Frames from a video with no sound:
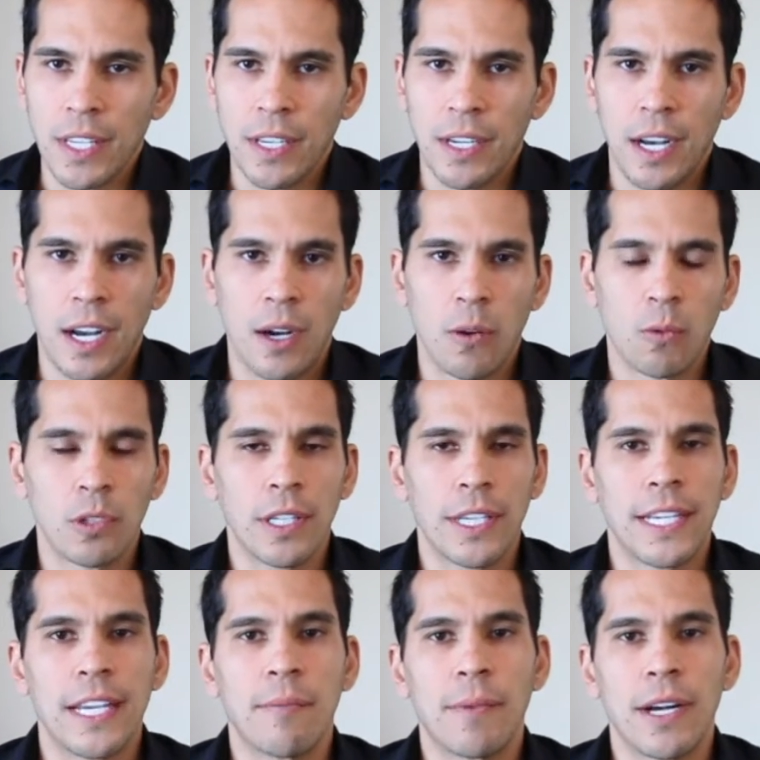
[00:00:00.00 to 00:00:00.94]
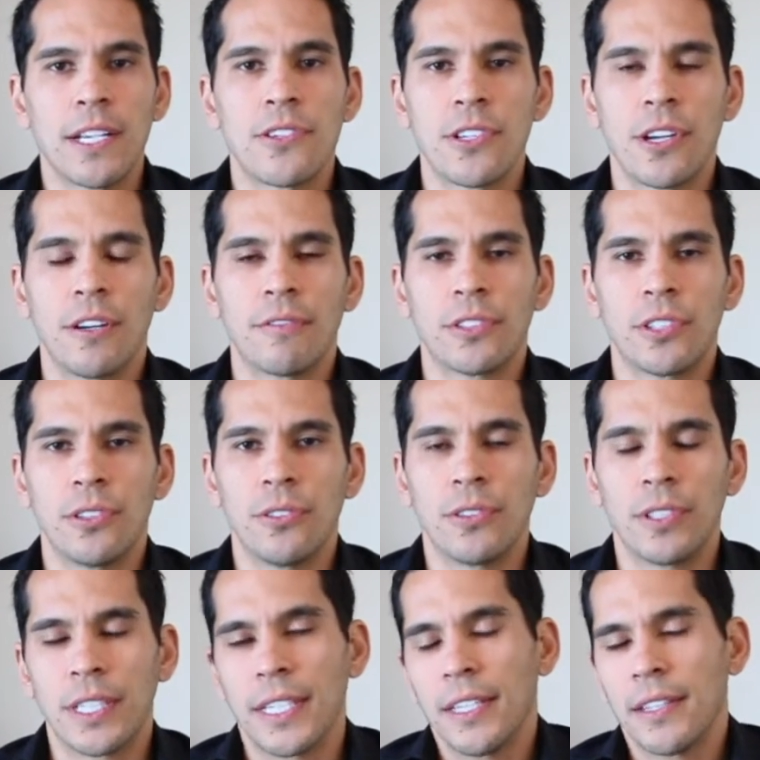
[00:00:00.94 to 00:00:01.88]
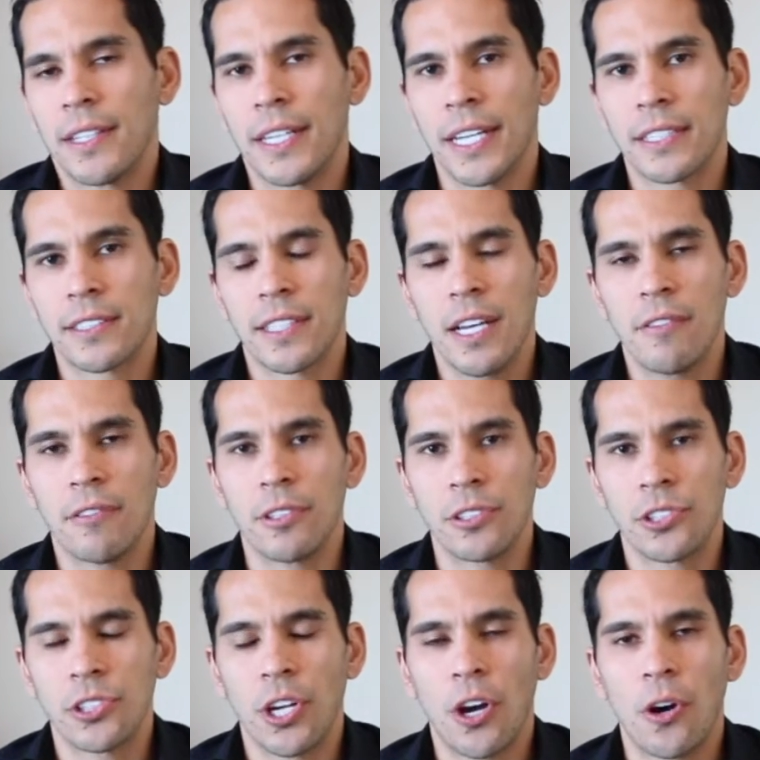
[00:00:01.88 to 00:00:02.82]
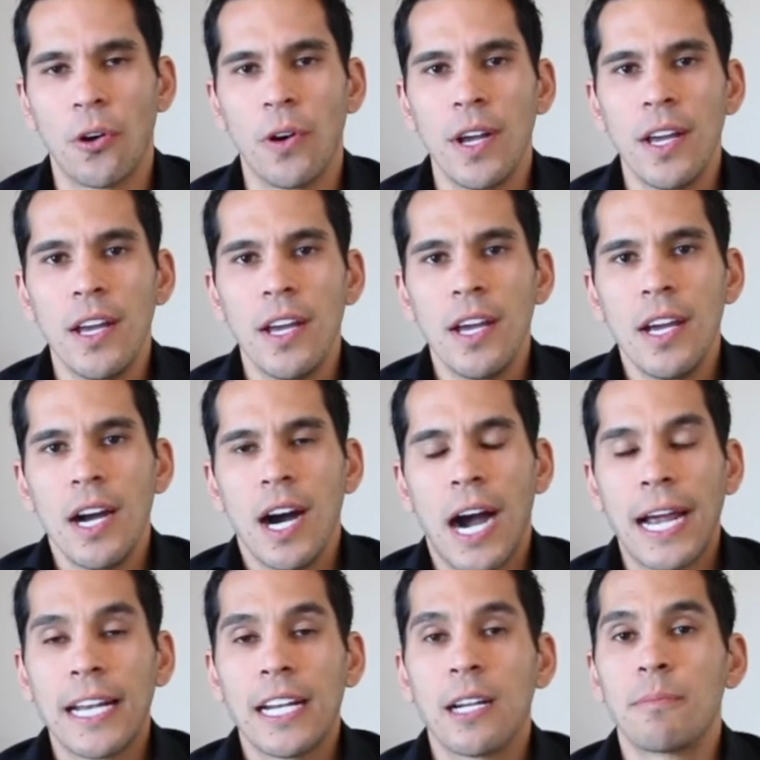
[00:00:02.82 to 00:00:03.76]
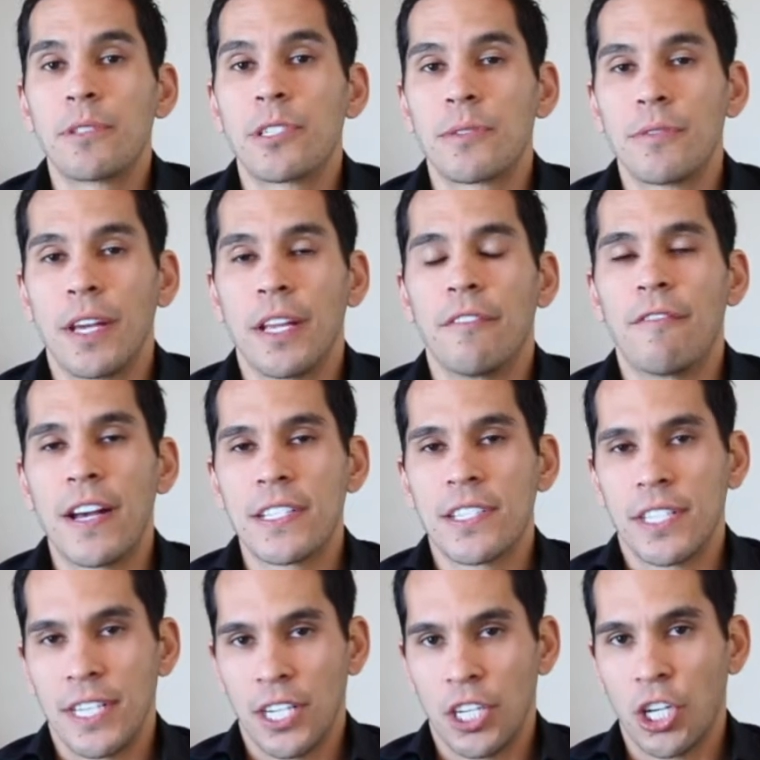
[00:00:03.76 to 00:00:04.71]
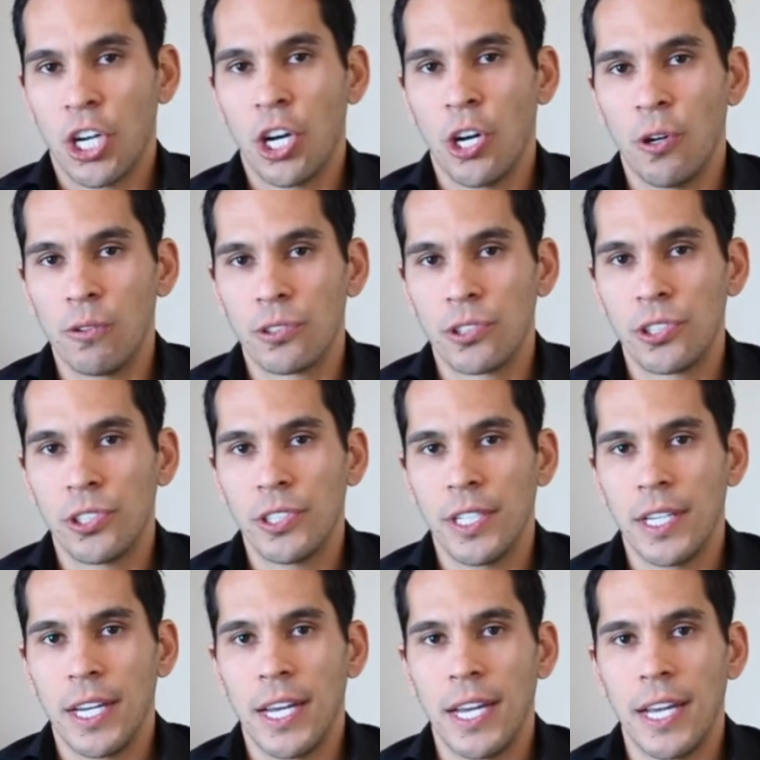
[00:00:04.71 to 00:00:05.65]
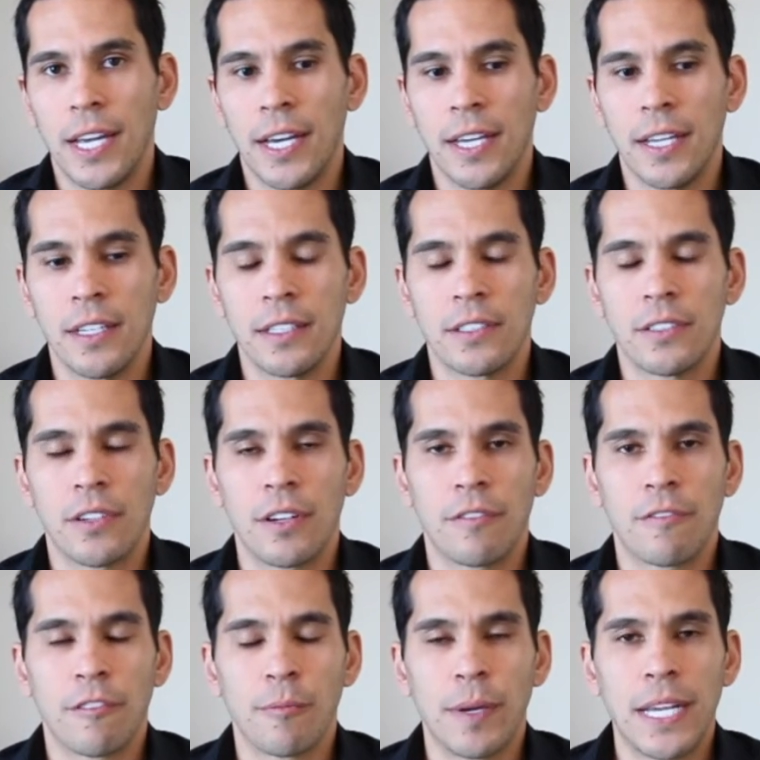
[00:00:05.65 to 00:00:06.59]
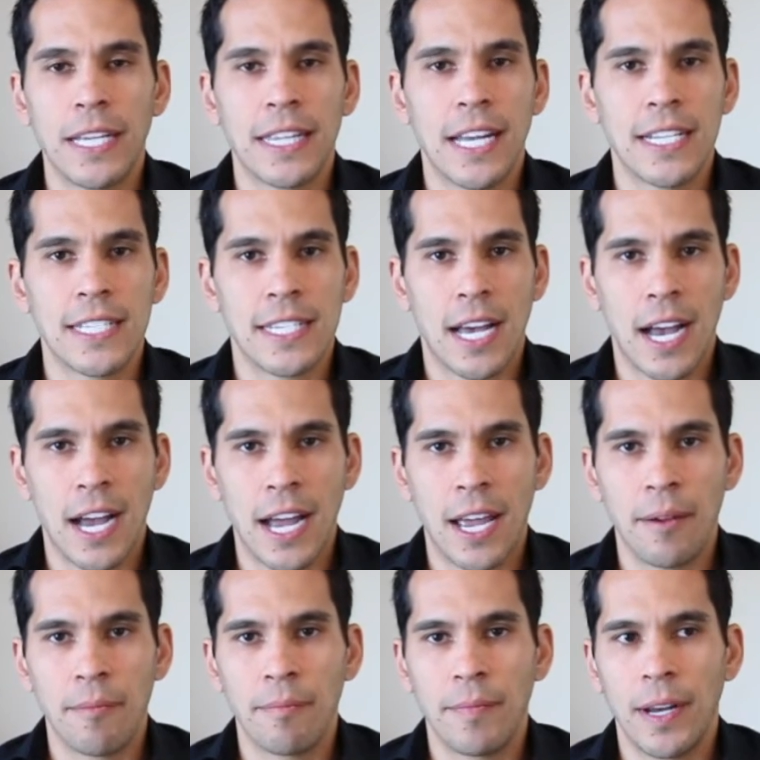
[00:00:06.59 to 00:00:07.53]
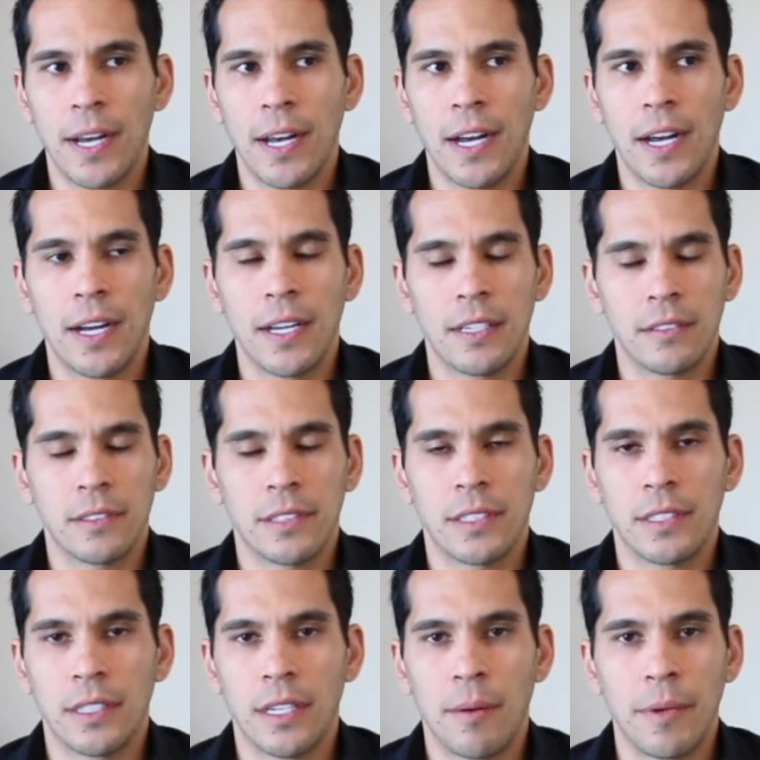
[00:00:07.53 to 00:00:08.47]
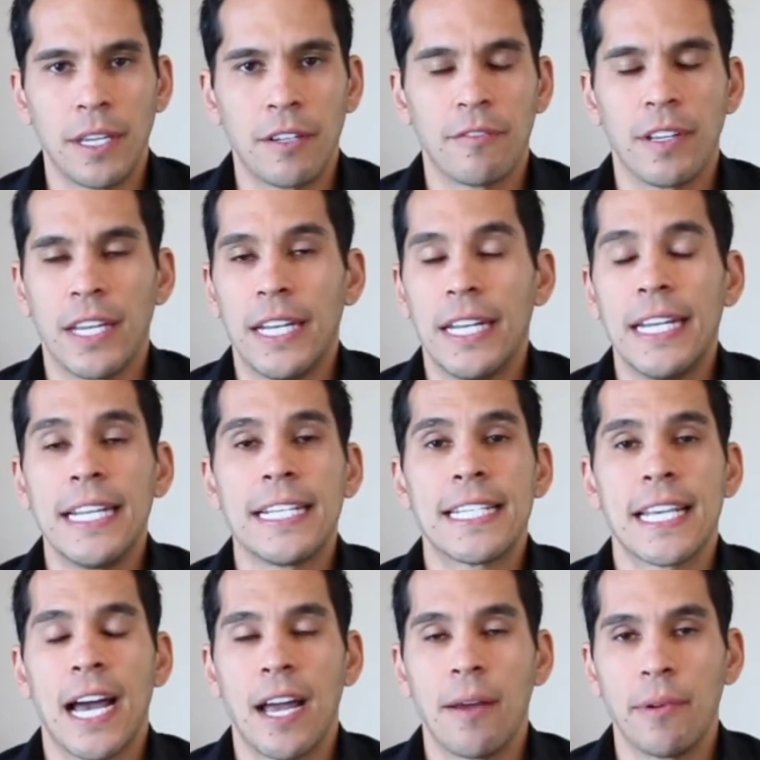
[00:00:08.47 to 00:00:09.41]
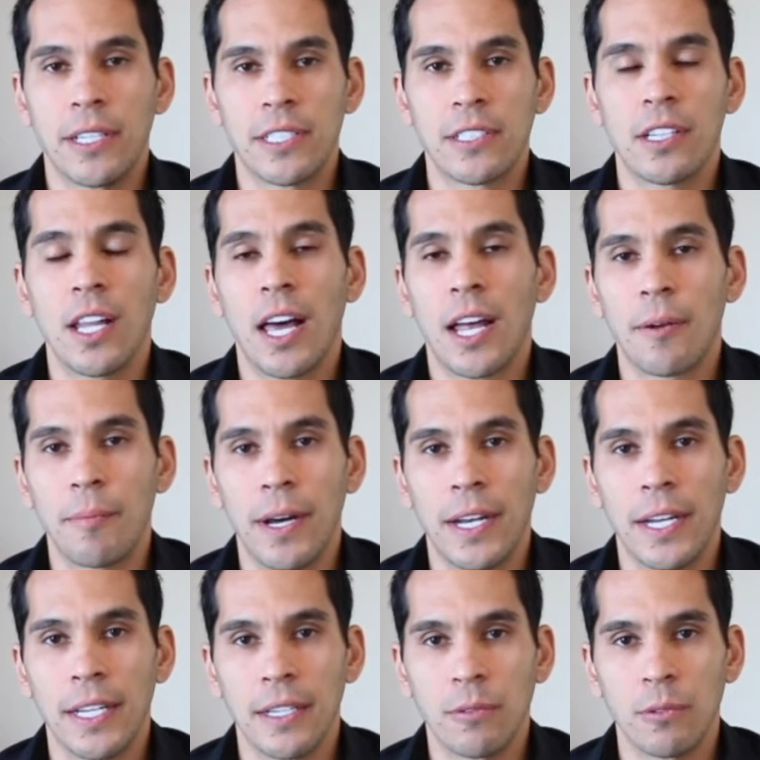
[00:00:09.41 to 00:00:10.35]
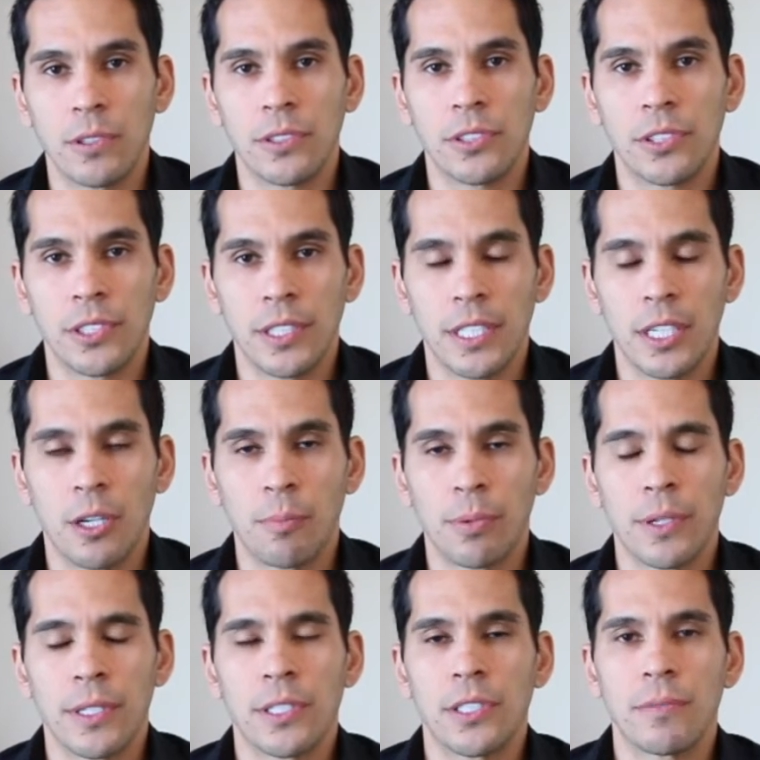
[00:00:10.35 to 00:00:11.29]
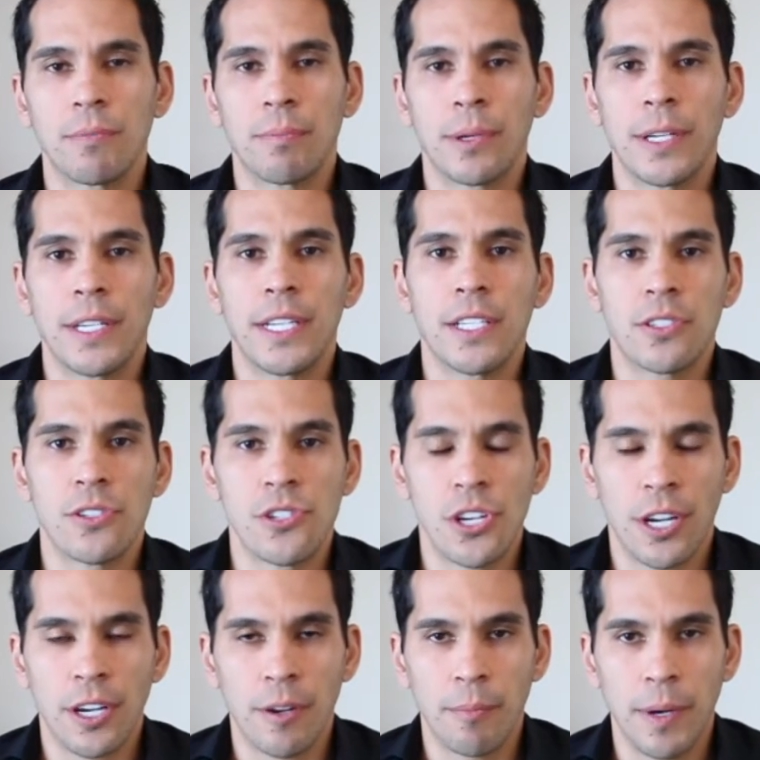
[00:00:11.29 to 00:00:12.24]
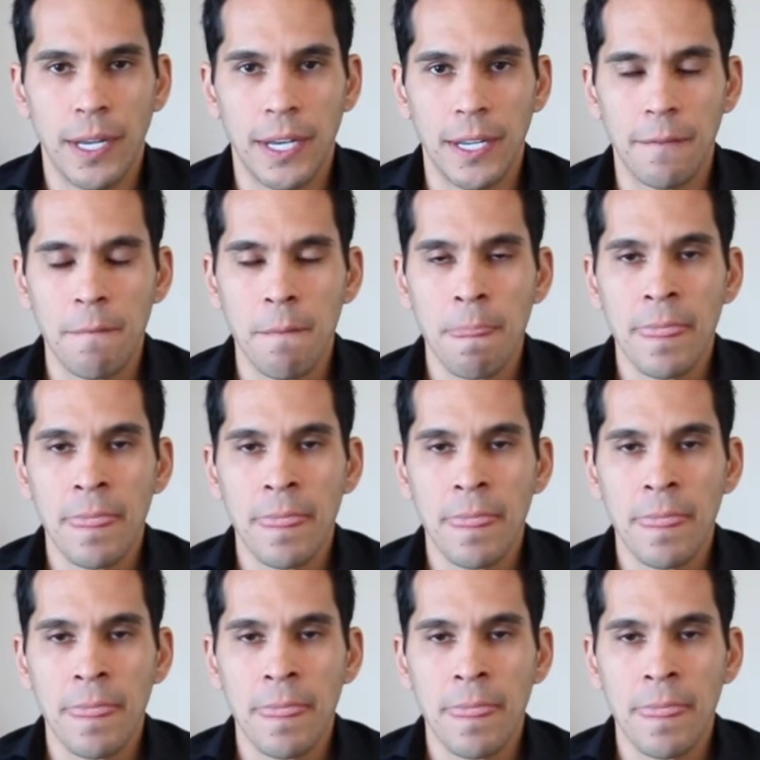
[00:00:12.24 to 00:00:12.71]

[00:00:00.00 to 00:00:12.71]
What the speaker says: really get myself to, again, the next level. So I ended up investing in a coach. And for me at that time, at any time, it's a lot of money. It was pretty decent chunk of money.